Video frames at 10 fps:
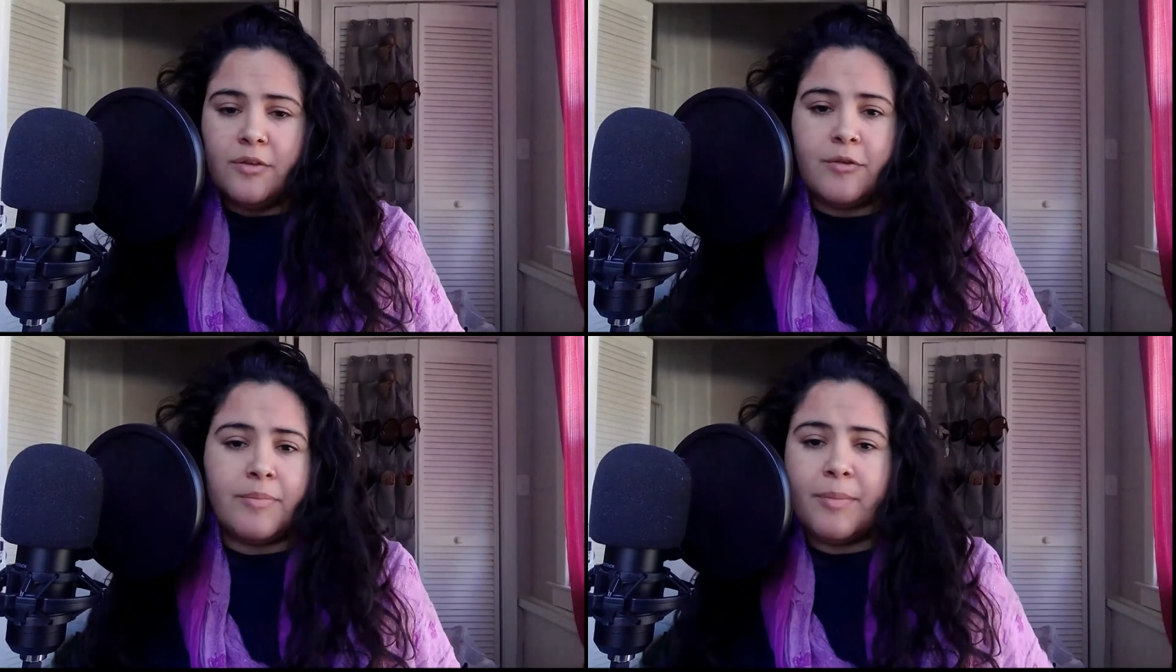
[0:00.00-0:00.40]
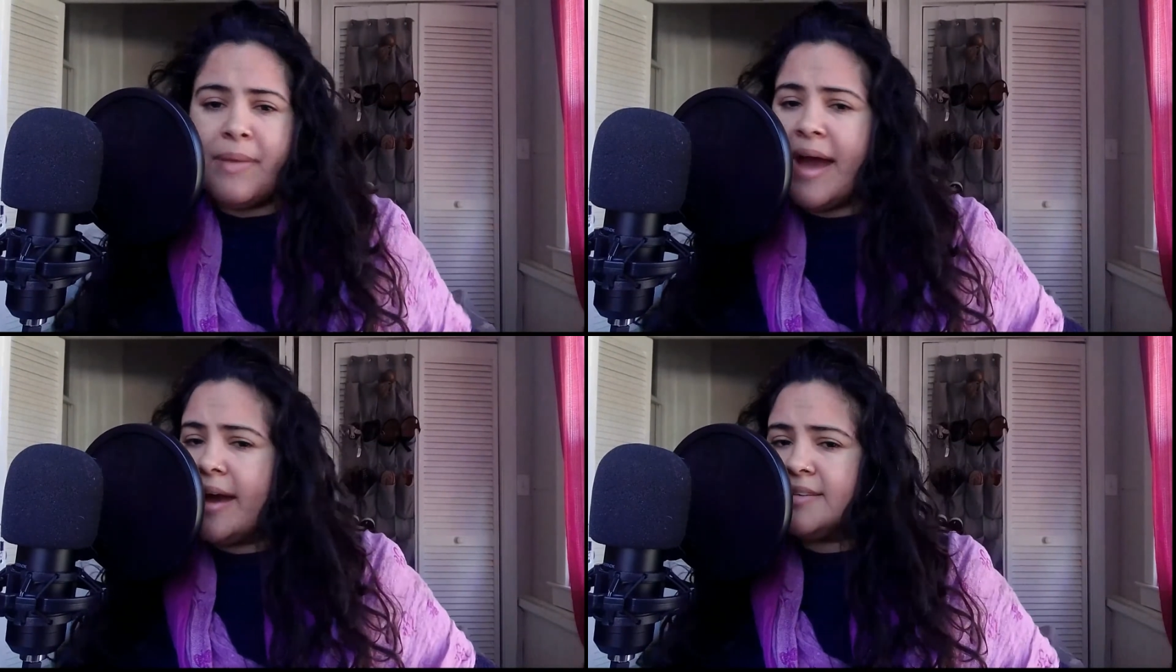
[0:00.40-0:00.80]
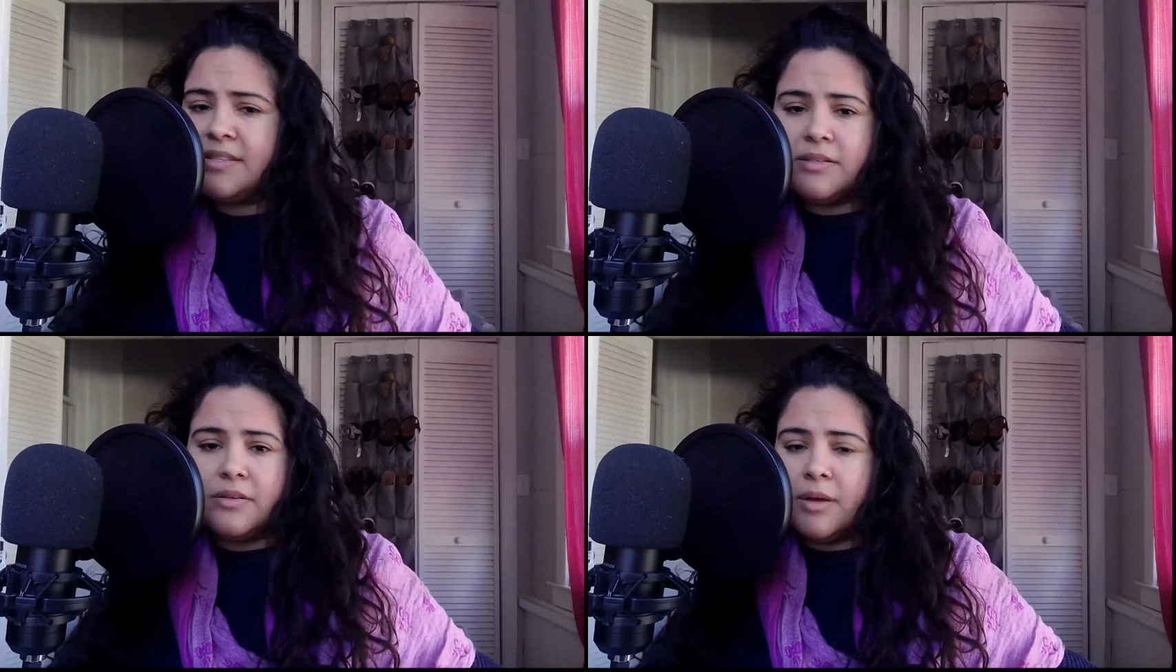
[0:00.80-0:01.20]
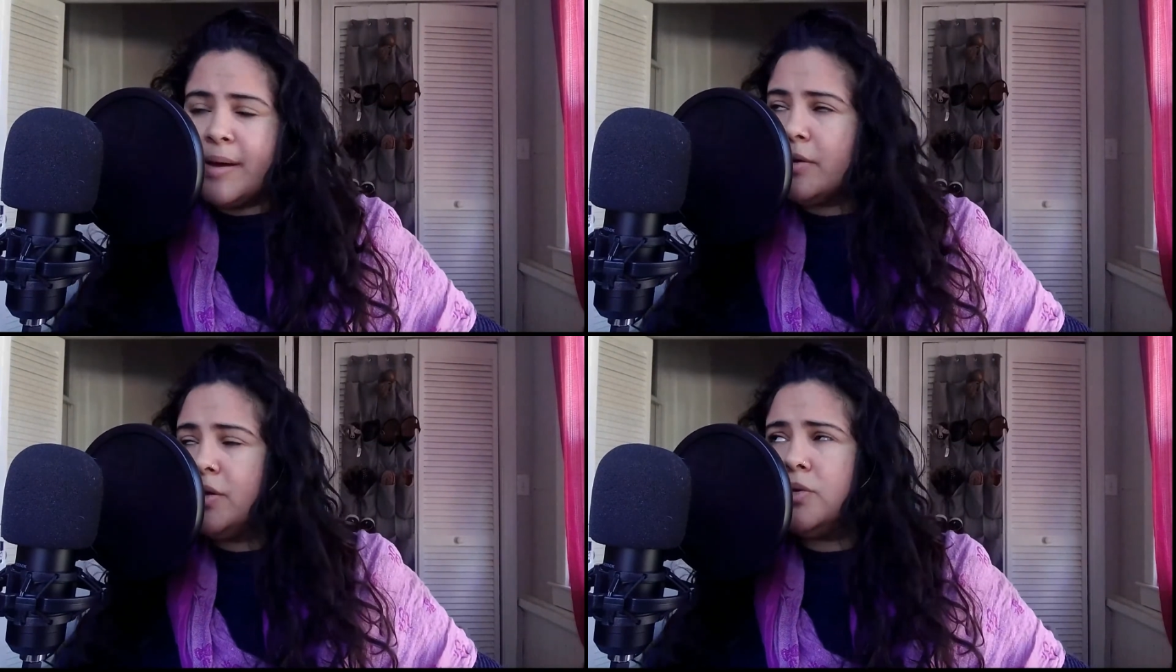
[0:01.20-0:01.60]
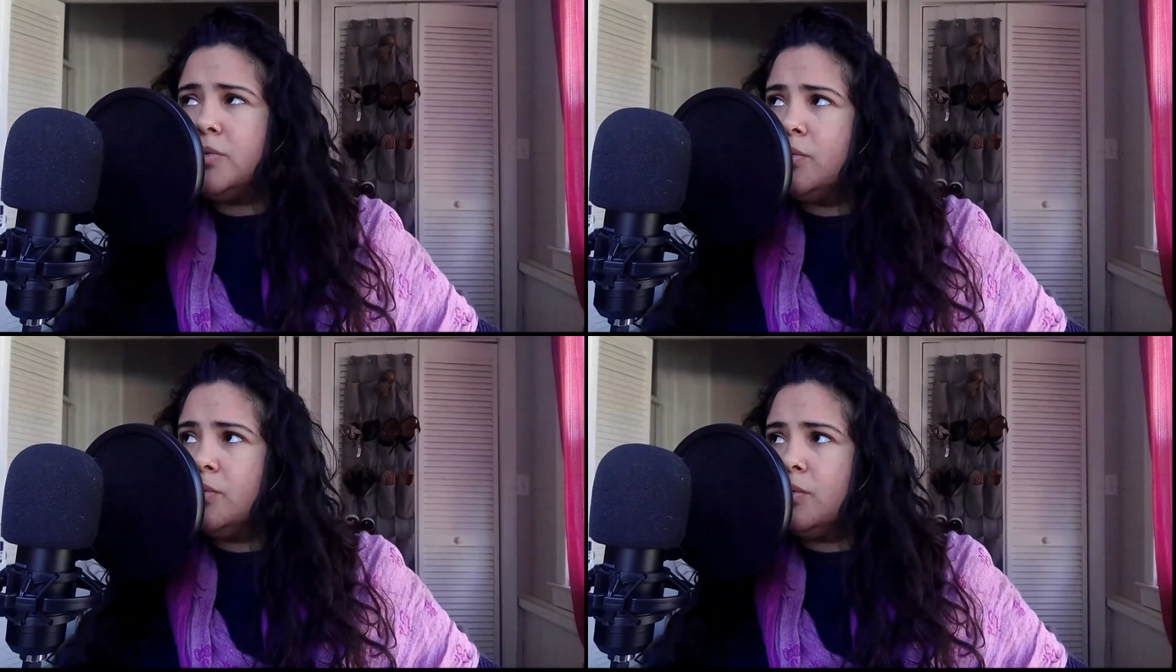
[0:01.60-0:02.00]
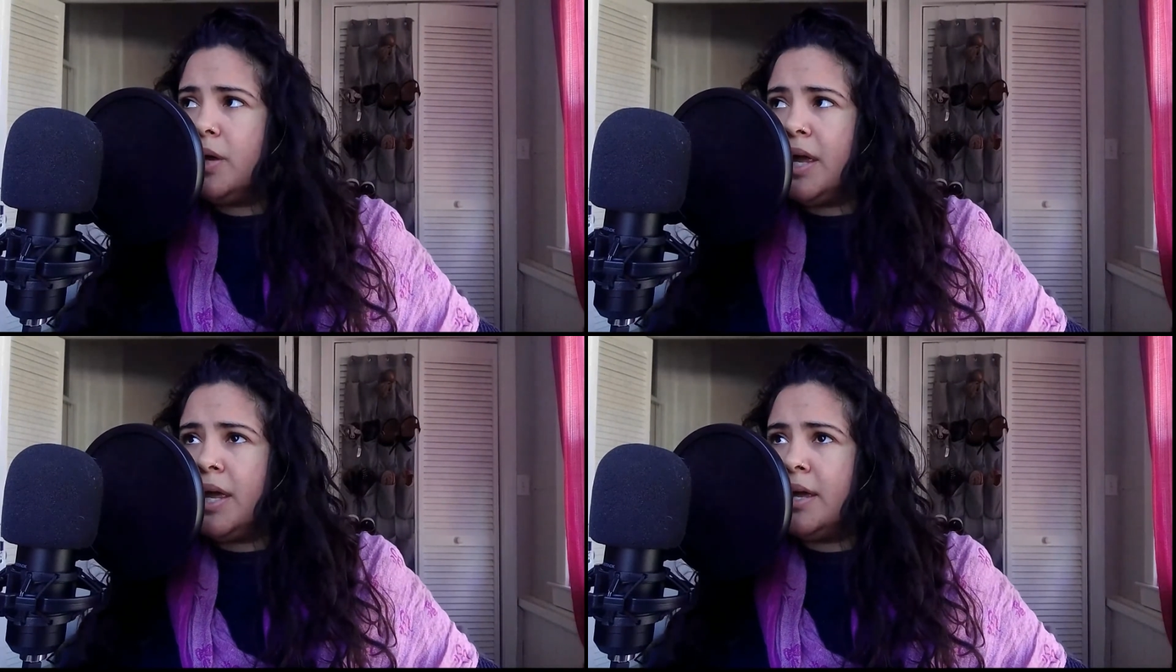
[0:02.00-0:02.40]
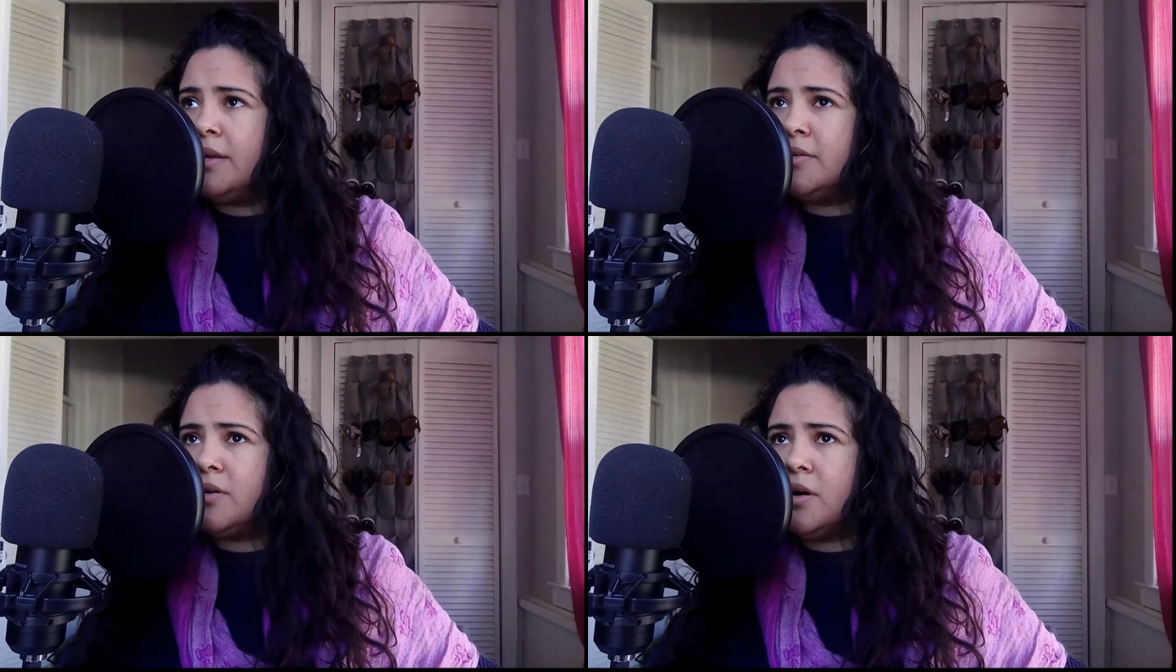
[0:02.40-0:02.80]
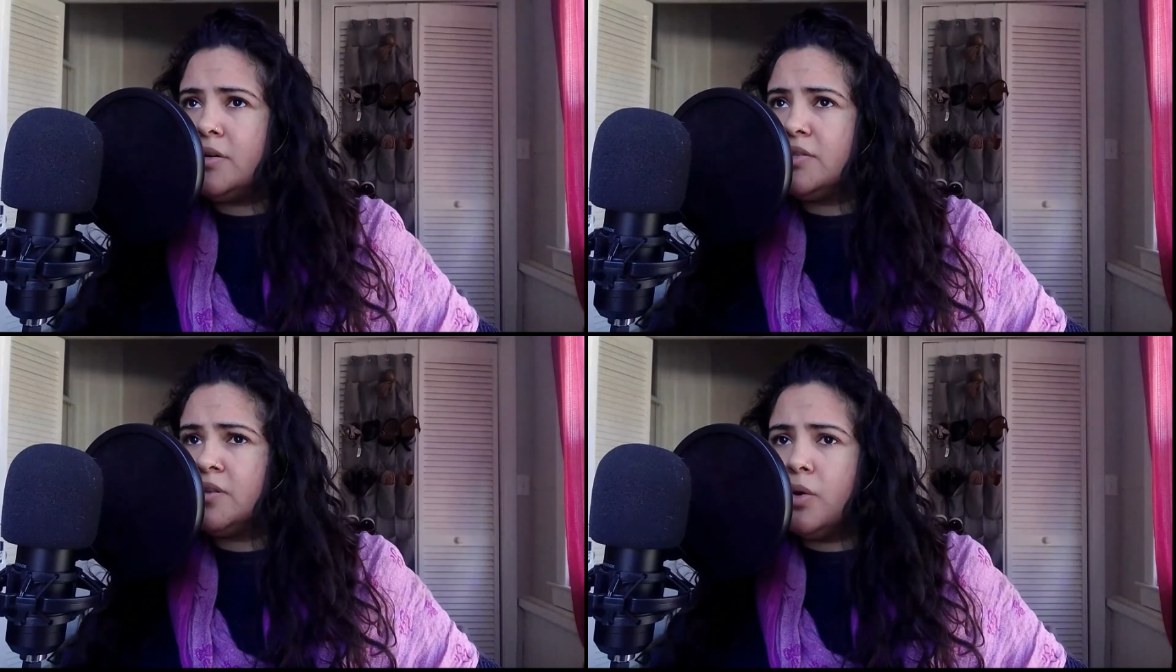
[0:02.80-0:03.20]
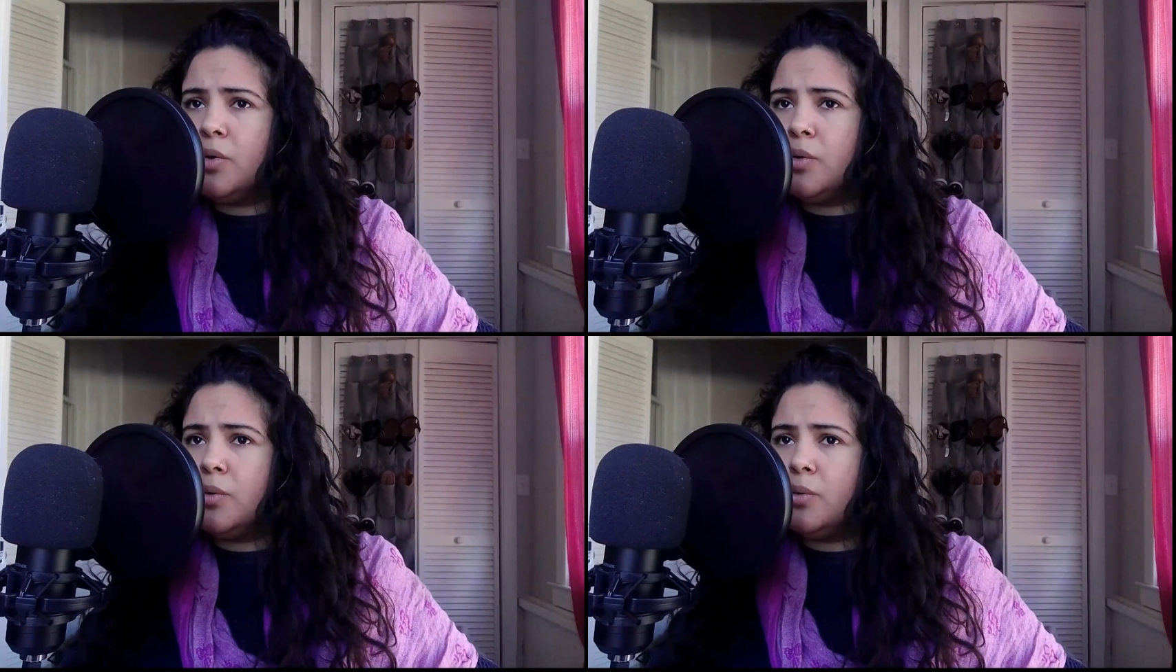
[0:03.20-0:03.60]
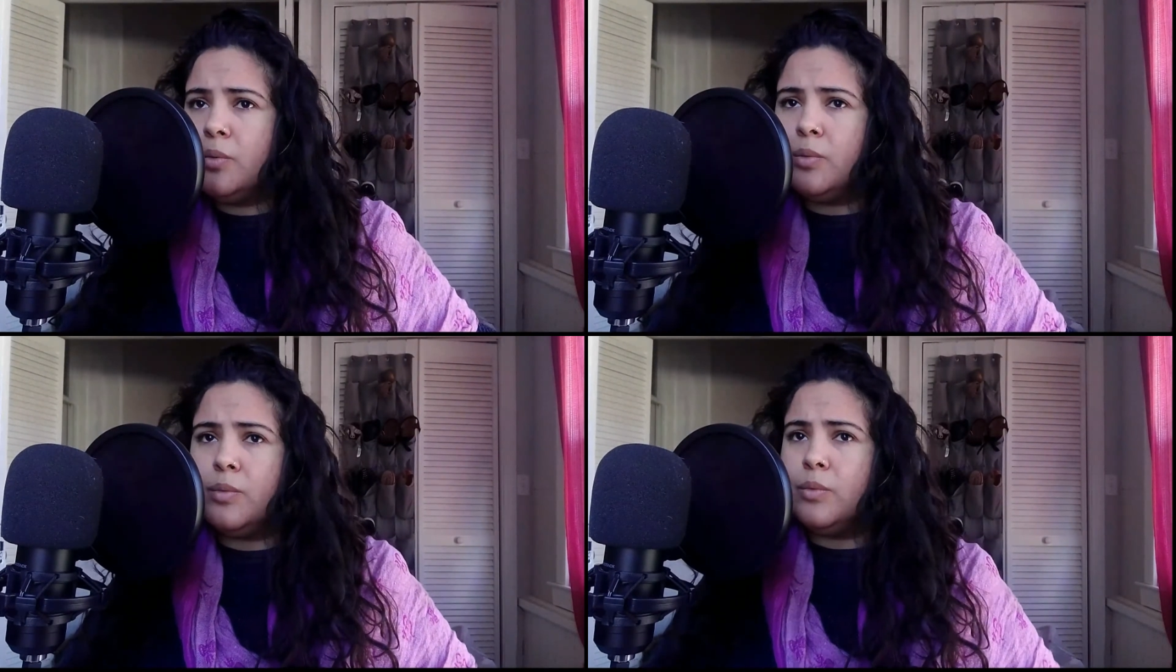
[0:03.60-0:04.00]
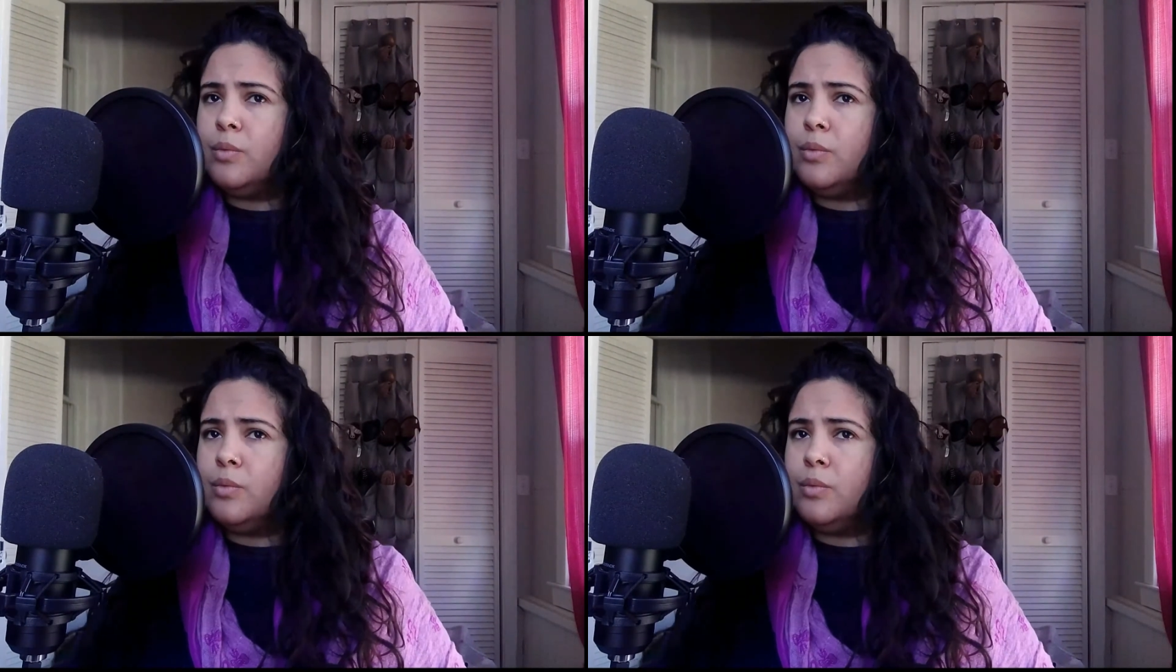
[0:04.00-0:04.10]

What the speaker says: from the past about you, and also